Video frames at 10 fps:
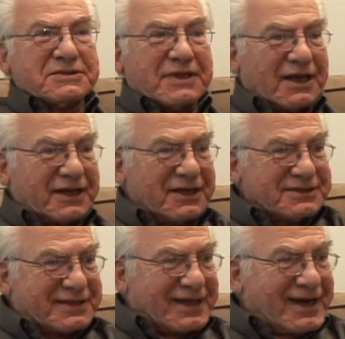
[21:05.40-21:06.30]
telling
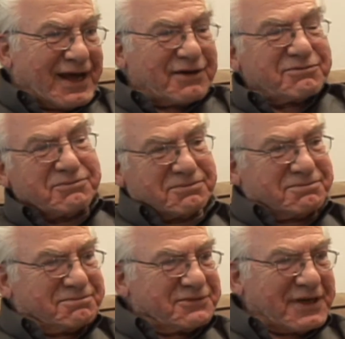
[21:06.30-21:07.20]
us to get out of
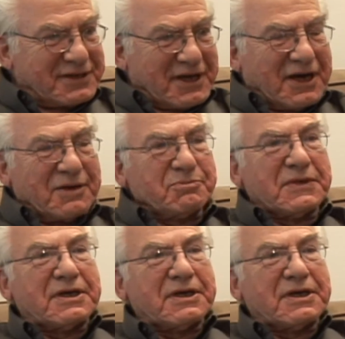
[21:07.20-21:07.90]
Vietnam,